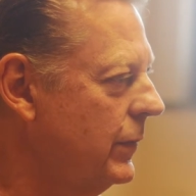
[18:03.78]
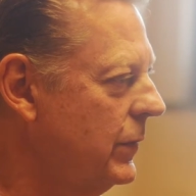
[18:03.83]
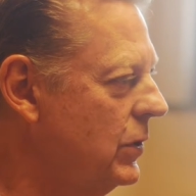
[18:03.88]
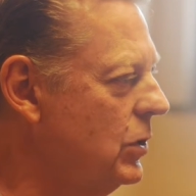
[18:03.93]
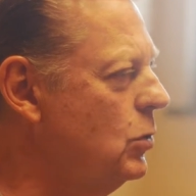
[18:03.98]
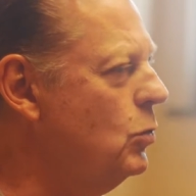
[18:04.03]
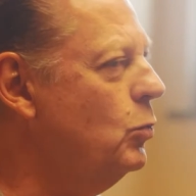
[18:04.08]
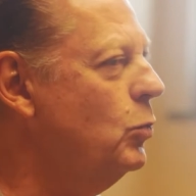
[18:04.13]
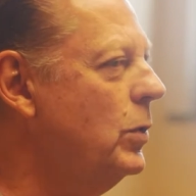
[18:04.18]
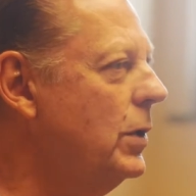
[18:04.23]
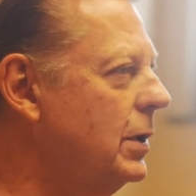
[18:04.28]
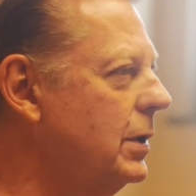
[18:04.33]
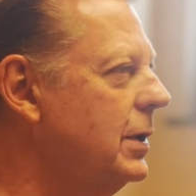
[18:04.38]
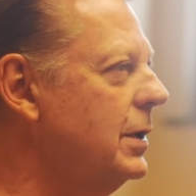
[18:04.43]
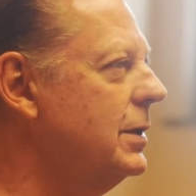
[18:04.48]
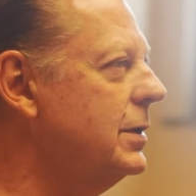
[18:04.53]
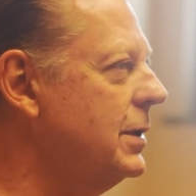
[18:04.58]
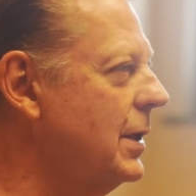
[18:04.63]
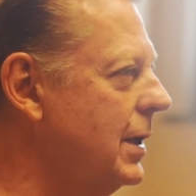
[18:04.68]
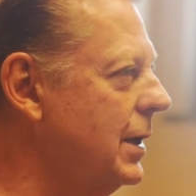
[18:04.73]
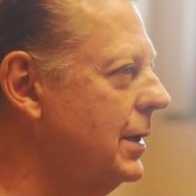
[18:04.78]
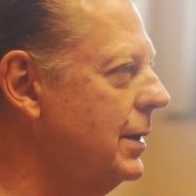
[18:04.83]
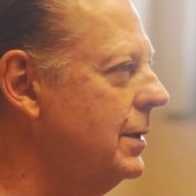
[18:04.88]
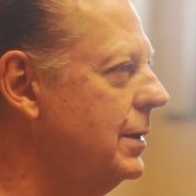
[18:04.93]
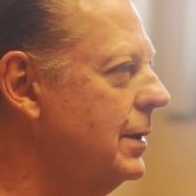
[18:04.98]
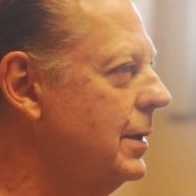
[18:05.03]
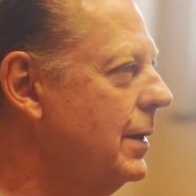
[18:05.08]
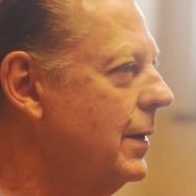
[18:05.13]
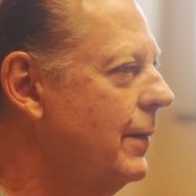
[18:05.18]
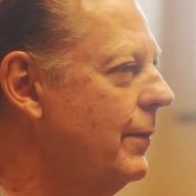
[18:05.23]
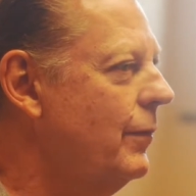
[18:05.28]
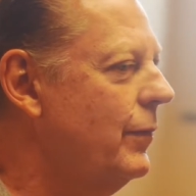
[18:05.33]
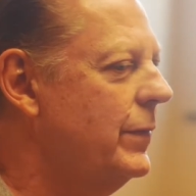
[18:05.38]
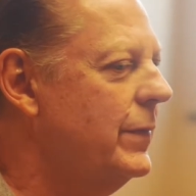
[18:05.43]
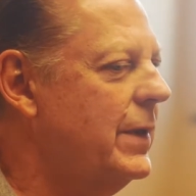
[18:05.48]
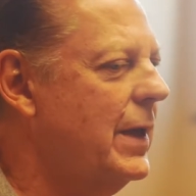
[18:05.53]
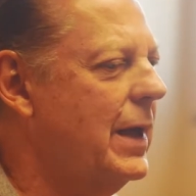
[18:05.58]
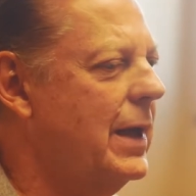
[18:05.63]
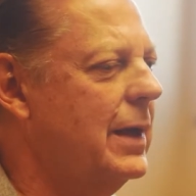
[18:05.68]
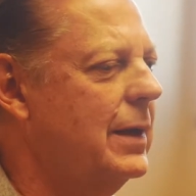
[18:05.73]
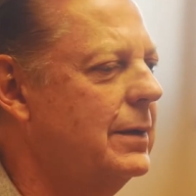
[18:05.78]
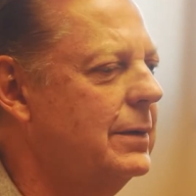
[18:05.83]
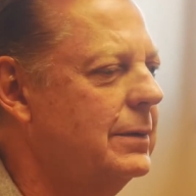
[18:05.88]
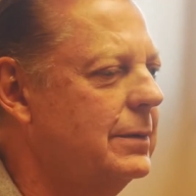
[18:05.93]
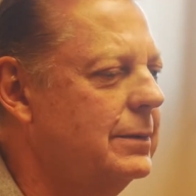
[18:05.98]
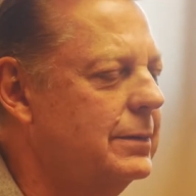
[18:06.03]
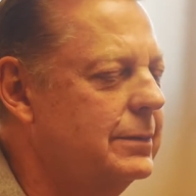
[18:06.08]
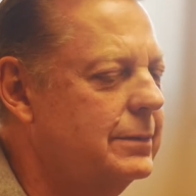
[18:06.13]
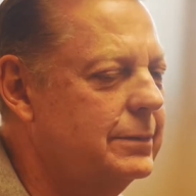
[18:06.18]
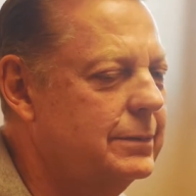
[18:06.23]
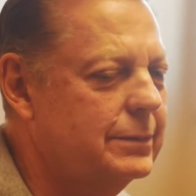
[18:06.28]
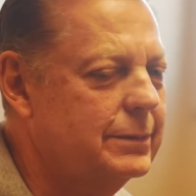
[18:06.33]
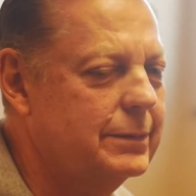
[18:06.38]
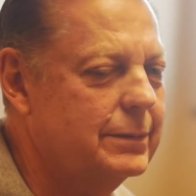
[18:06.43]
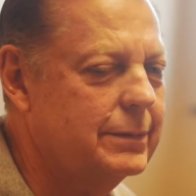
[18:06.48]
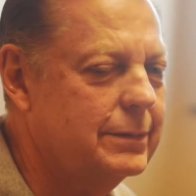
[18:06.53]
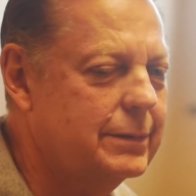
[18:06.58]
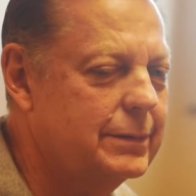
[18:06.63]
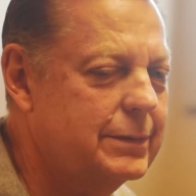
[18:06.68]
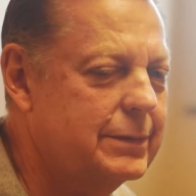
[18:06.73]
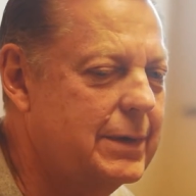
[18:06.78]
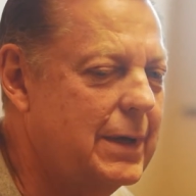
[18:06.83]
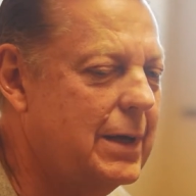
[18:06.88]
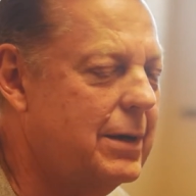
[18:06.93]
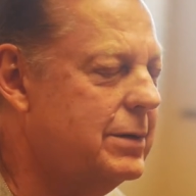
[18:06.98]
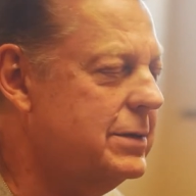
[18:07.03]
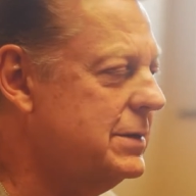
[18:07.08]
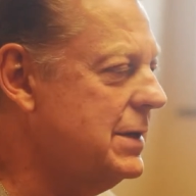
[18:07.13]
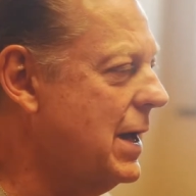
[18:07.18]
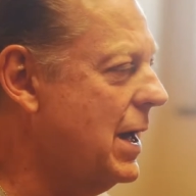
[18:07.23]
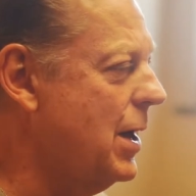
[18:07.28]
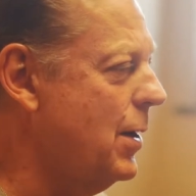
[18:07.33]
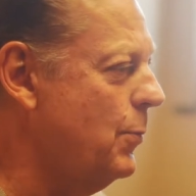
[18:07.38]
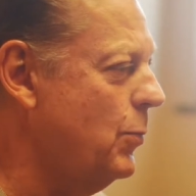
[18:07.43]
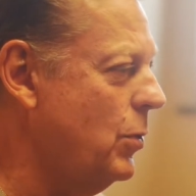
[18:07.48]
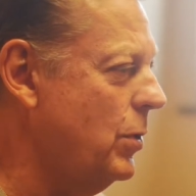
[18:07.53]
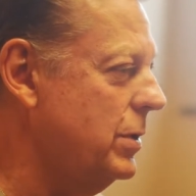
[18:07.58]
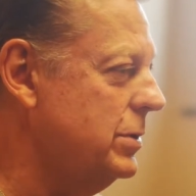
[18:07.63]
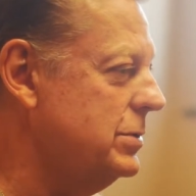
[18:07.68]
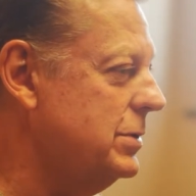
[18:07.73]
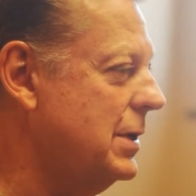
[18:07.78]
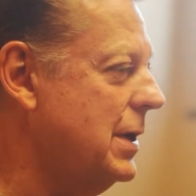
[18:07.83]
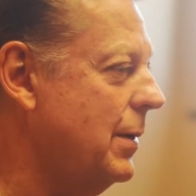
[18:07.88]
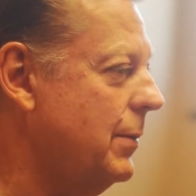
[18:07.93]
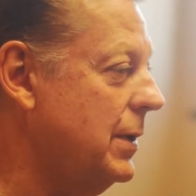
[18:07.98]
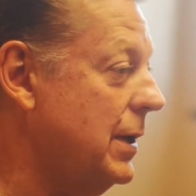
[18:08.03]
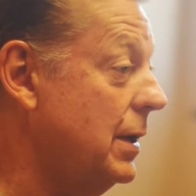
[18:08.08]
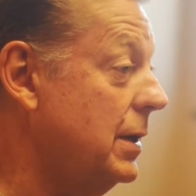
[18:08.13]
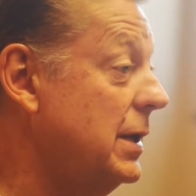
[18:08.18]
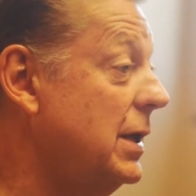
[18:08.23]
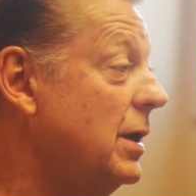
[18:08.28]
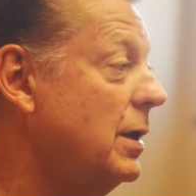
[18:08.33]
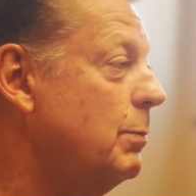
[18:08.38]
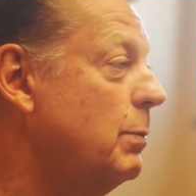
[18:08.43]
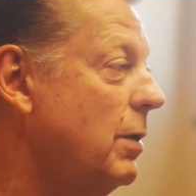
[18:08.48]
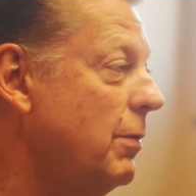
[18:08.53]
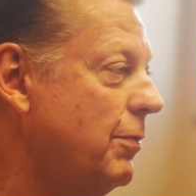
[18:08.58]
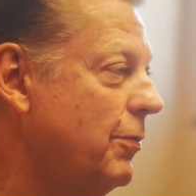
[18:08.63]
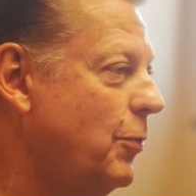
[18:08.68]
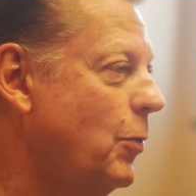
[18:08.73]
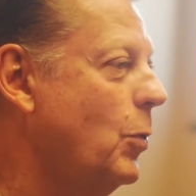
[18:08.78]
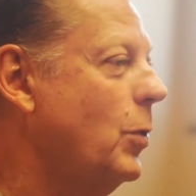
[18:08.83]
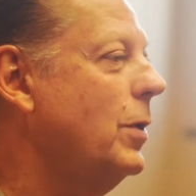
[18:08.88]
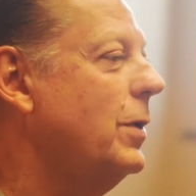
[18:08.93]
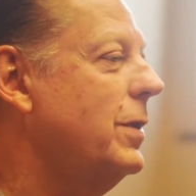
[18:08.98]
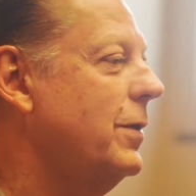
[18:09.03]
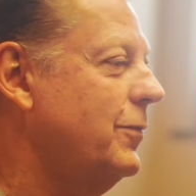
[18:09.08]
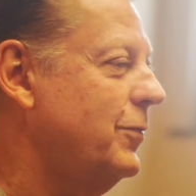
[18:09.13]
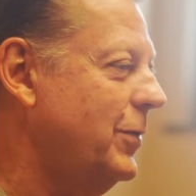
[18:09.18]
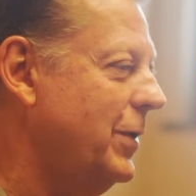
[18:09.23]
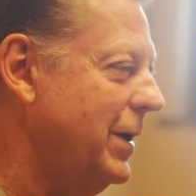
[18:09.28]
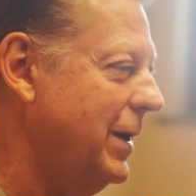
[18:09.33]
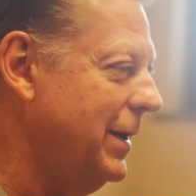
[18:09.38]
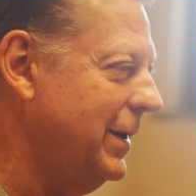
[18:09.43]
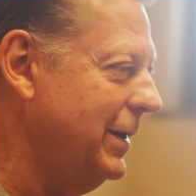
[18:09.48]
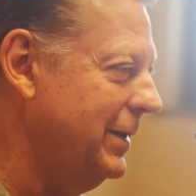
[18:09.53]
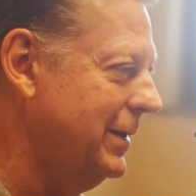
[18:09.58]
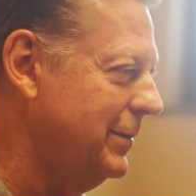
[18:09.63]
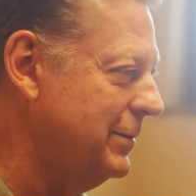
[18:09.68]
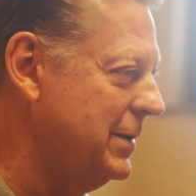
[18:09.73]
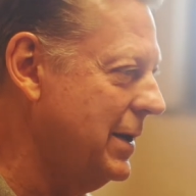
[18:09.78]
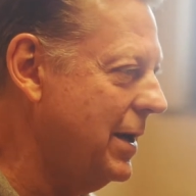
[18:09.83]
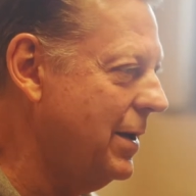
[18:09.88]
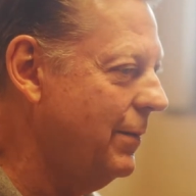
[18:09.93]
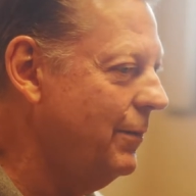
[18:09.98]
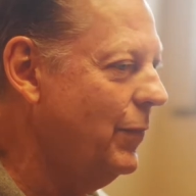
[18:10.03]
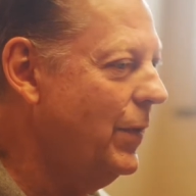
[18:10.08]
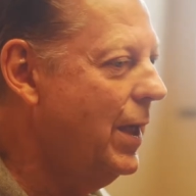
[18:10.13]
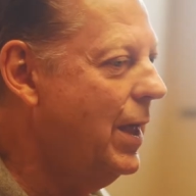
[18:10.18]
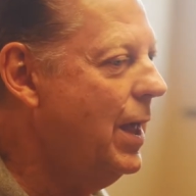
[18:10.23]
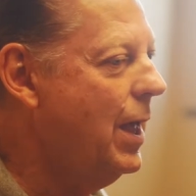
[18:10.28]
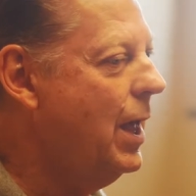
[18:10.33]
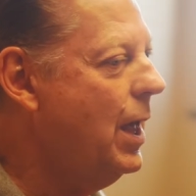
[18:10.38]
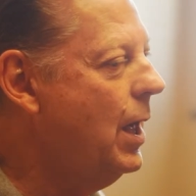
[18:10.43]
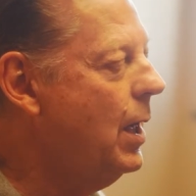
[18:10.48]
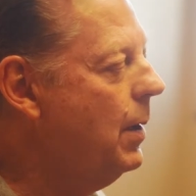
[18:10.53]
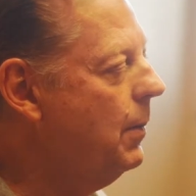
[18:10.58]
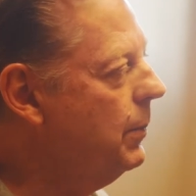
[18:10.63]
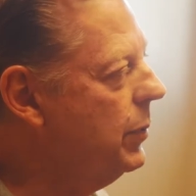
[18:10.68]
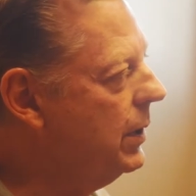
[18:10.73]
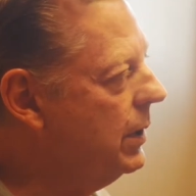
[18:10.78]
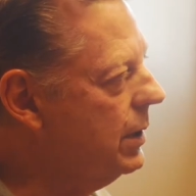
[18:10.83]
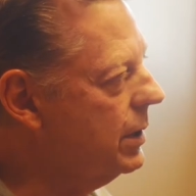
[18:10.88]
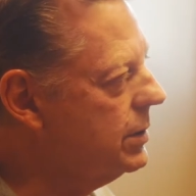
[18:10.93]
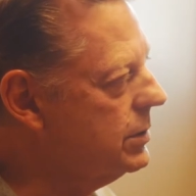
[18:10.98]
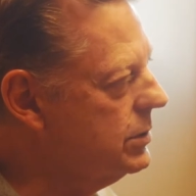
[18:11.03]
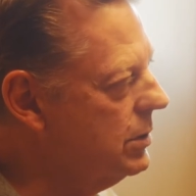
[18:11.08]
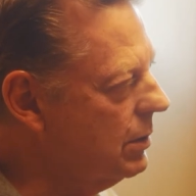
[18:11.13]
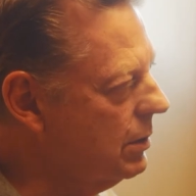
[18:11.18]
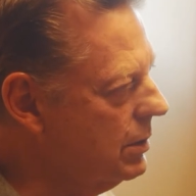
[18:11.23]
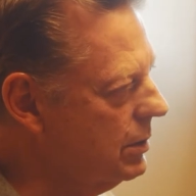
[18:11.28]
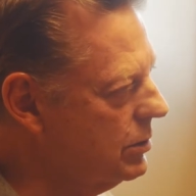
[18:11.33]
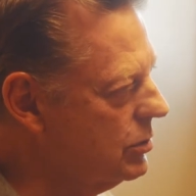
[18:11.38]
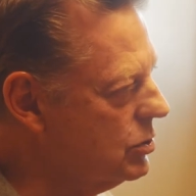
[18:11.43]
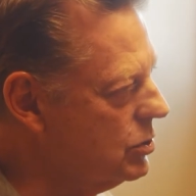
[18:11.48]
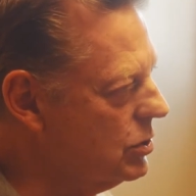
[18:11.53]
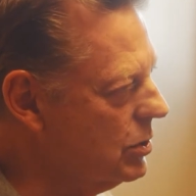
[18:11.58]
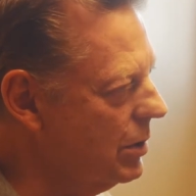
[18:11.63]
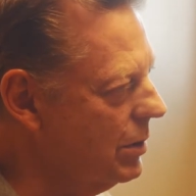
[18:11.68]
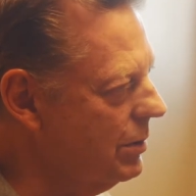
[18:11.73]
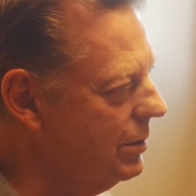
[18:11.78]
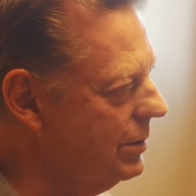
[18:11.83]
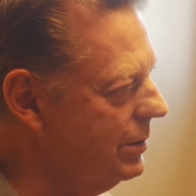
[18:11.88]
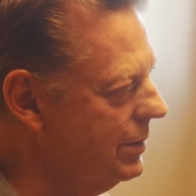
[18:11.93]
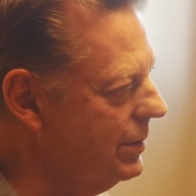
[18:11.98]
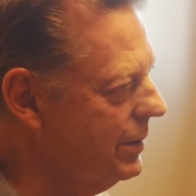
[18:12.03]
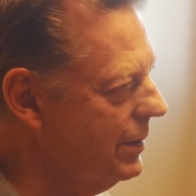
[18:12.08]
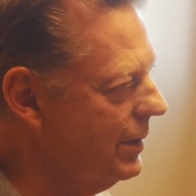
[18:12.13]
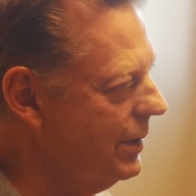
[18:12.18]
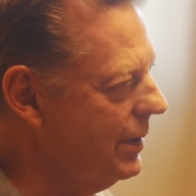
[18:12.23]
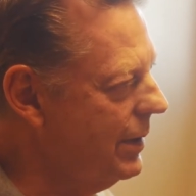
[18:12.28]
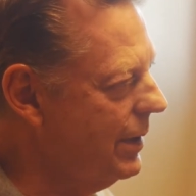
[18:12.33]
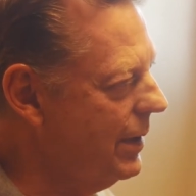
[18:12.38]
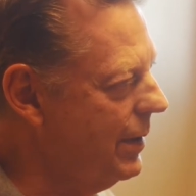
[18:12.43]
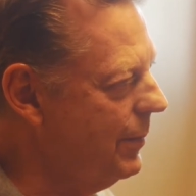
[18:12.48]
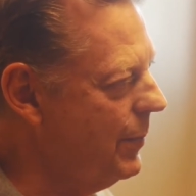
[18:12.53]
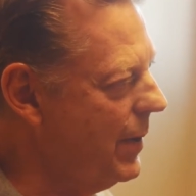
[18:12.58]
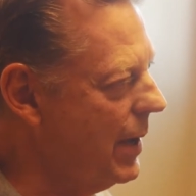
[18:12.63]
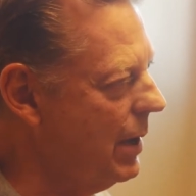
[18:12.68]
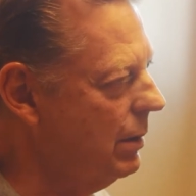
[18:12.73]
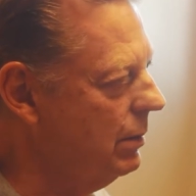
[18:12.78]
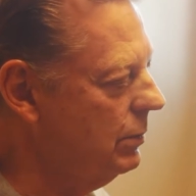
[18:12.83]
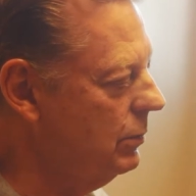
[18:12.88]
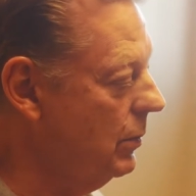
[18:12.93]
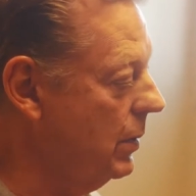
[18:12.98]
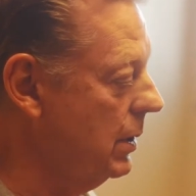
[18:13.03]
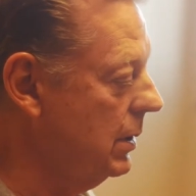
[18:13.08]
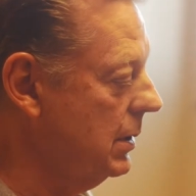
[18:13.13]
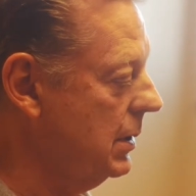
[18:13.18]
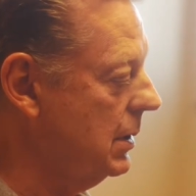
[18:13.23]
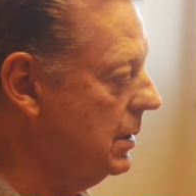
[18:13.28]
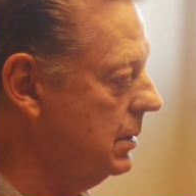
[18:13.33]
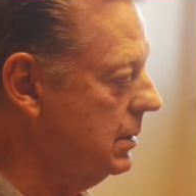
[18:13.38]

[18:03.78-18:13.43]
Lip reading: You really think that Dallas Cowboys are coming out before the flag comes out because they're concerned about what